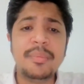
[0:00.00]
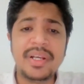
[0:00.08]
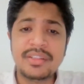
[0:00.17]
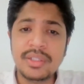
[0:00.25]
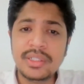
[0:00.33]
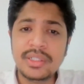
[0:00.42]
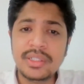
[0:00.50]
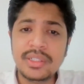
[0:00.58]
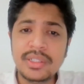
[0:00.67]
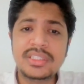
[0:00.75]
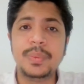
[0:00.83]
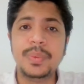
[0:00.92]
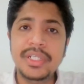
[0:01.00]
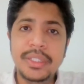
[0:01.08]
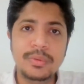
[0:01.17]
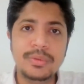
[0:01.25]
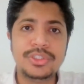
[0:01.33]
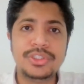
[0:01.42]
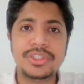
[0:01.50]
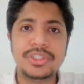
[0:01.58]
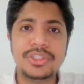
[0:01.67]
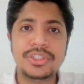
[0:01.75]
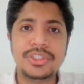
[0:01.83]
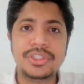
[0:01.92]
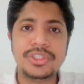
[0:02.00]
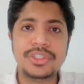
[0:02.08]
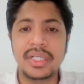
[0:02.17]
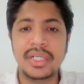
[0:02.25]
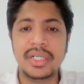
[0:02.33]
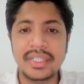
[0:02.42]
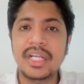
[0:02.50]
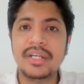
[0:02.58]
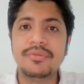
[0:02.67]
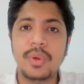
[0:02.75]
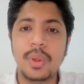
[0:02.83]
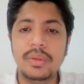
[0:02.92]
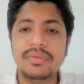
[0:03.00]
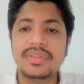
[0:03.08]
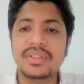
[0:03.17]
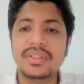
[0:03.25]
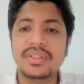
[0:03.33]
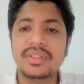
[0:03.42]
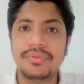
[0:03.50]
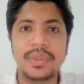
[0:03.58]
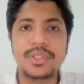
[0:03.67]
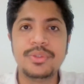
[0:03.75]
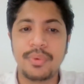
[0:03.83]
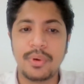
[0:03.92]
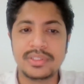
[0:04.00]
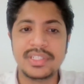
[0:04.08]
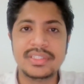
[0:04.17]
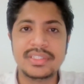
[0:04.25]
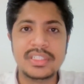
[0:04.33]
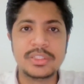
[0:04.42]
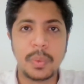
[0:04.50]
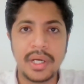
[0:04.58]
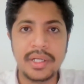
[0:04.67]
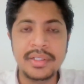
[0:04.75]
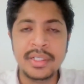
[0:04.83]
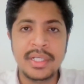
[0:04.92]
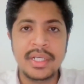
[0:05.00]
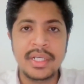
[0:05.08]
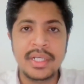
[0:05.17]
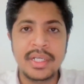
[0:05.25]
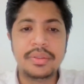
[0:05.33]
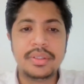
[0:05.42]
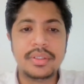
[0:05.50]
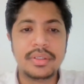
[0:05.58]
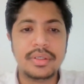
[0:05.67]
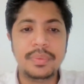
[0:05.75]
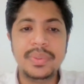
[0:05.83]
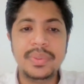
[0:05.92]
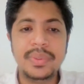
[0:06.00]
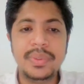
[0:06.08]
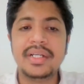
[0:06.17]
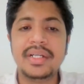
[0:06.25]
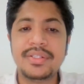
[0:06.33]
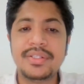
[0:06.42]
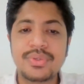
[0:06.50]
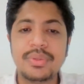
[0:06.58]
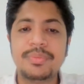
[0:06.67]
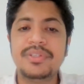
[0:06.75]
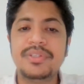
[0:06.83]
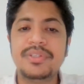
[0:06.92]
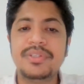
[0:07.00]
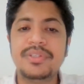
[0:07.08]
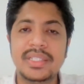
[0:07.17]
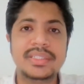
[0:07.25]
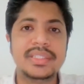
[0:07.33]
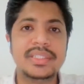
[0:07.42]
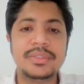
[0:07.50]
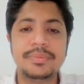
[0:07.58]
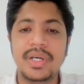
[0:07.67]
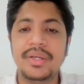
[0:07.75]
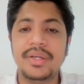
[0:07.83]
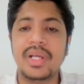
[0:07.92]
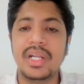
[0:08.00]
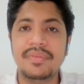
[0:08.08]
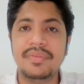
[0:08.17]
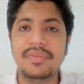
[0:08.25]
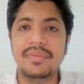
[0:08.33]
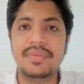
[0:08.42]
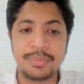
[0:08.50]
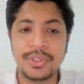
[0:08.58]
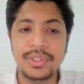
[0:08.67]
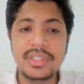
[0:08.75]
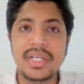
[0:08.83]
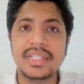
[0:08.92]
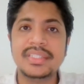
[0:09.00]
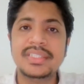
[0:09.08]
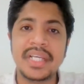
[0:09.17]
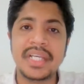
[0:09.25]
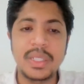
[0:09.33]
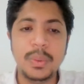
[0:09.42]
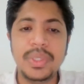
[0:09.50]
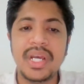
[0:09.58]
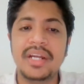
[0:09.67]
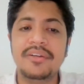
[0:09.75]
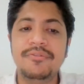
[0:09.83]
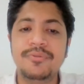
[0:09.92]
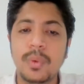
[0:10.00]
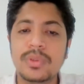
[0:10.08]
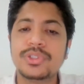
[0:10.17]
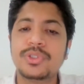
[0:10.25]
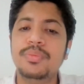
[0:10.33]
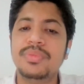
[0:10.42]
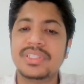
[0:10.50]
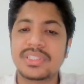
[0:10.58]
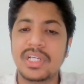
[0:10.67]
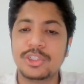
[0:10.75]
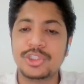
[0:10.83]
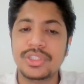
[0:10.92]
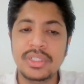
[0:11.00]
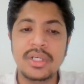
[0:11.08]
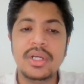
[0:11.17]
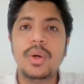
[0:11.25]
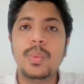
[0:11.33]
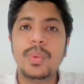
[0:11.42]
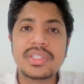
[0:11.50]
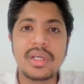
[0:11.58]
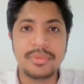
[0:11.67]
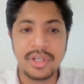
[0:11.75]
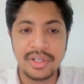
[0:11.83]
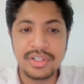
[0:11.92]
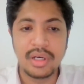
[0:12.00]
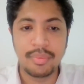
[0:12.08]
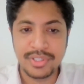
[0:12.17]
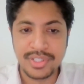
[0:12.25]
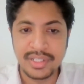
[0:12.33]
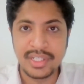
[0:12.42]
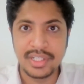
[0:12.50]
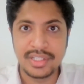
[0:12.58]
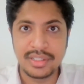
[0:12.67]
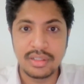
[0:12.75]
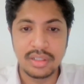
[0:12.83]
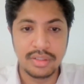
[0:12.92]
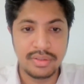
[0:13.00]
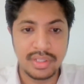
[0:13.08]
The methods that we used in the study involved the following two processes. One, we had a descriptive analysis by relevant expert, and second, we had a focus group discussion with community representatives.